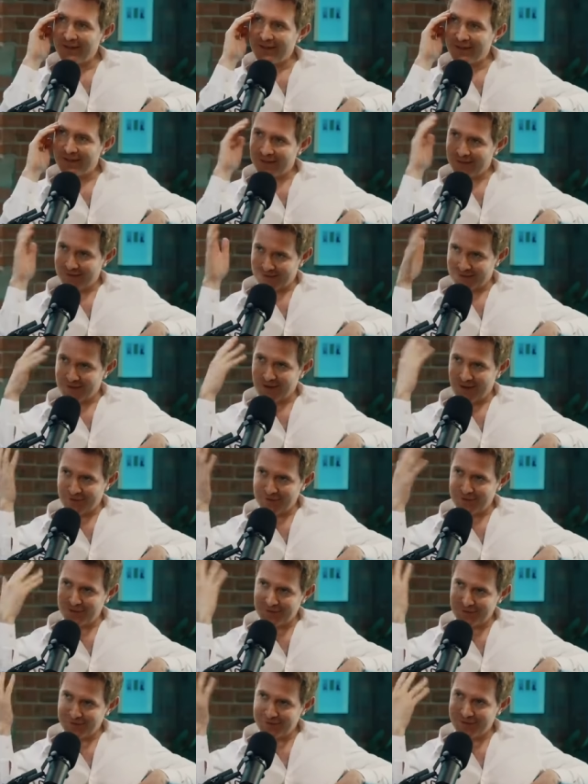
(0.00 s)
His
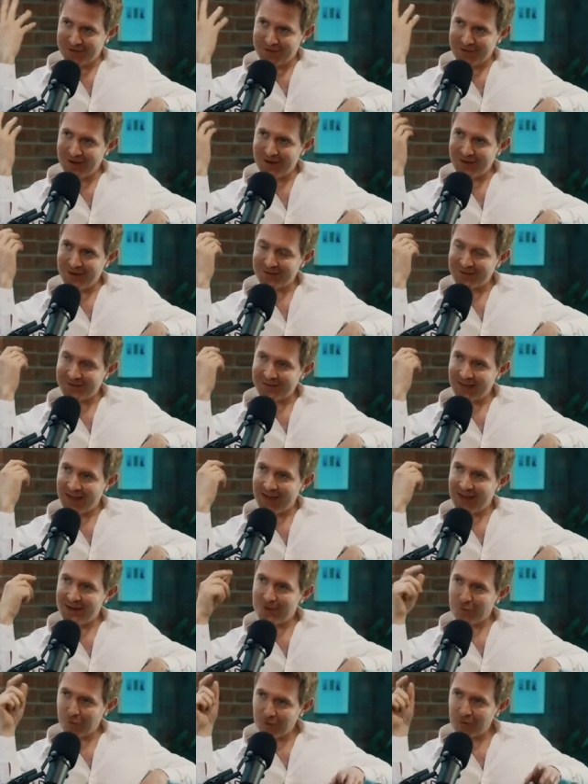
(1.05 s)
character is recast,
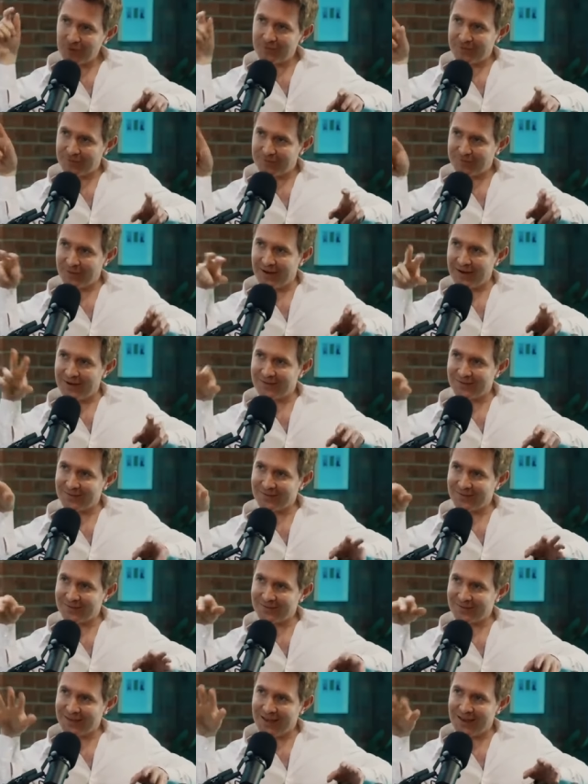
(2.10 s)
and all of his friends,